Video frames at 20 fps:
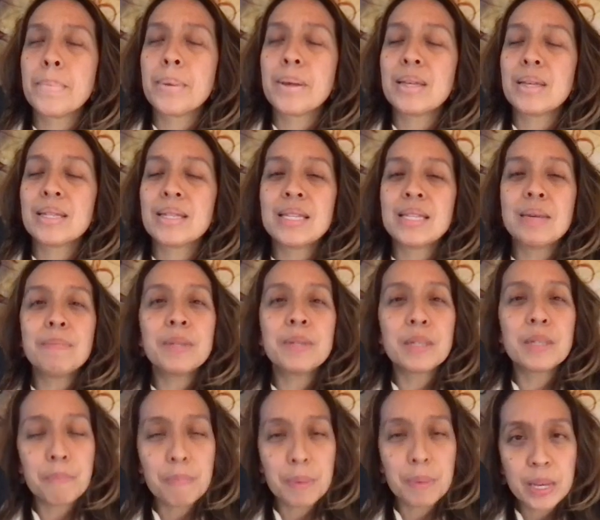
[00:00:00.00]
seems
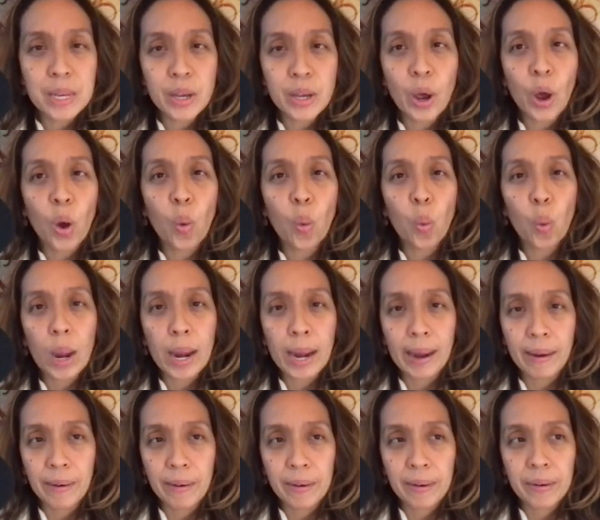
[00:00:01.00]
to be
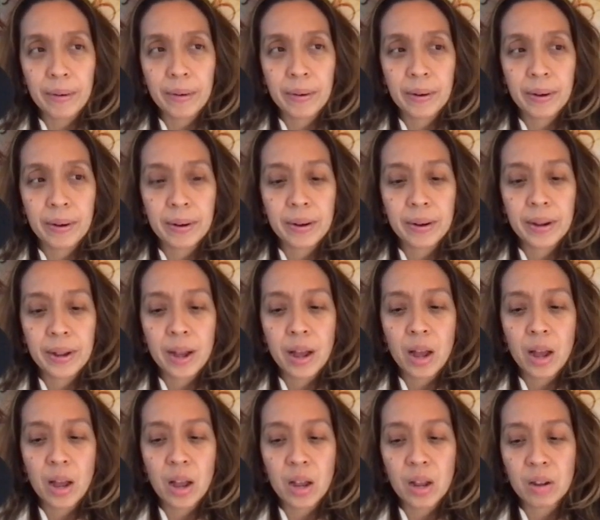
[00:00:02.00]
aware
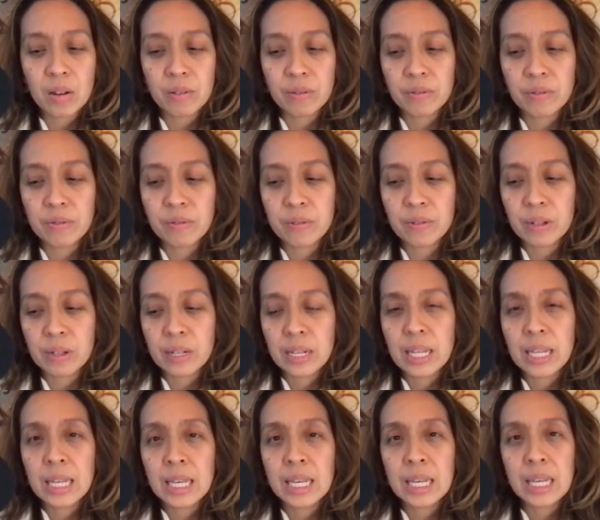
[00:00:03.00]
of
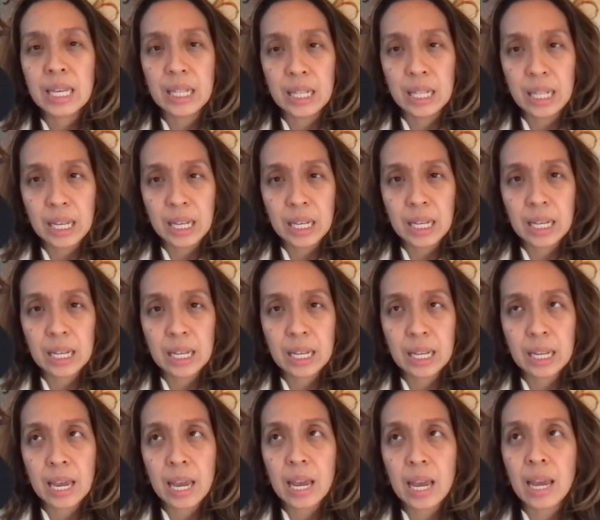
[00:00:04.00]
healing
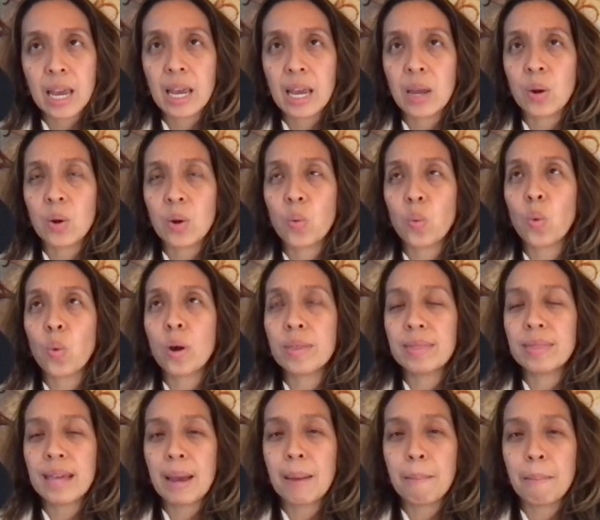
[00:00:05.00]
and what
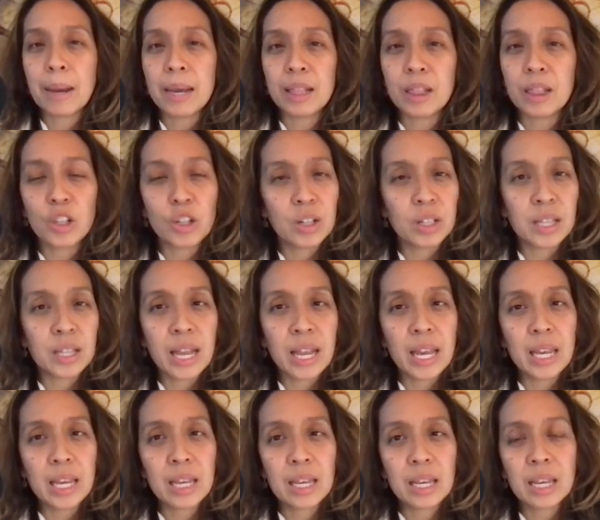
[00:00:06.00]
that might look
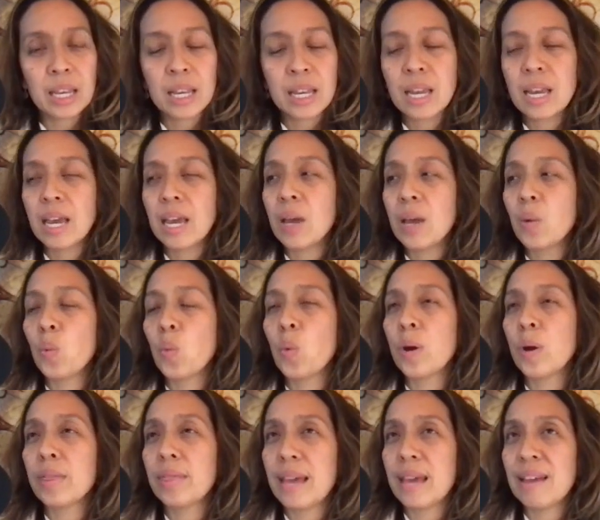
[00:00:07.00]
like and
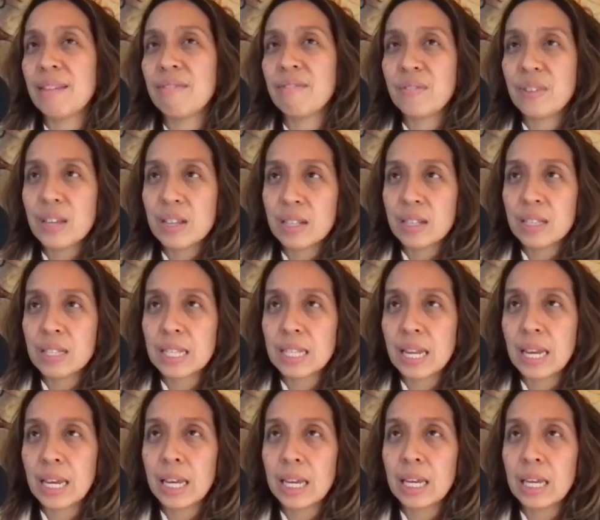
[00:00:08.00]
what that feels
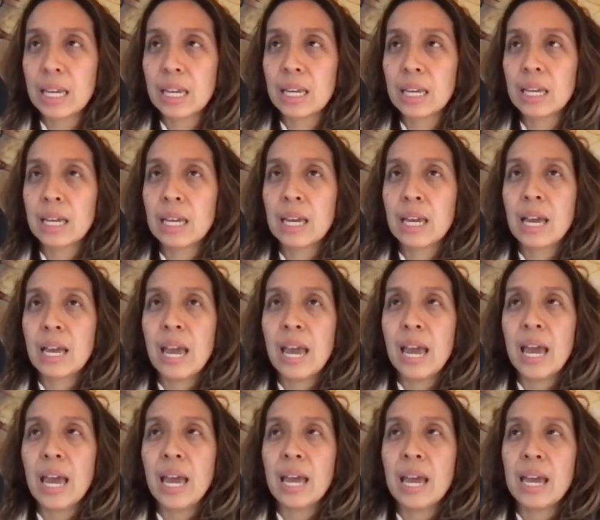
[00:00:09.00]
like.
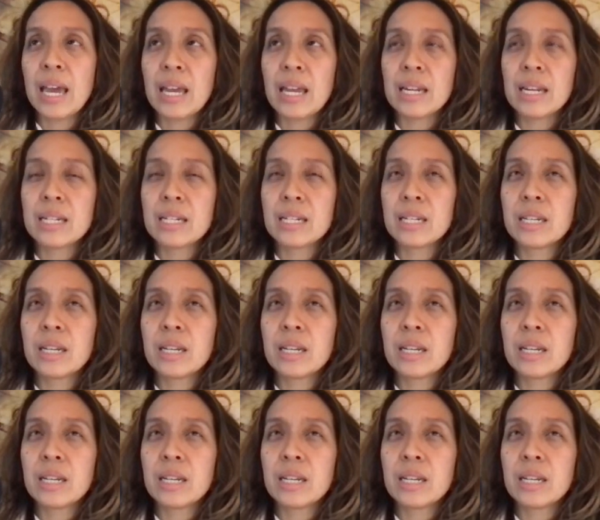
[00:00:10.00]
And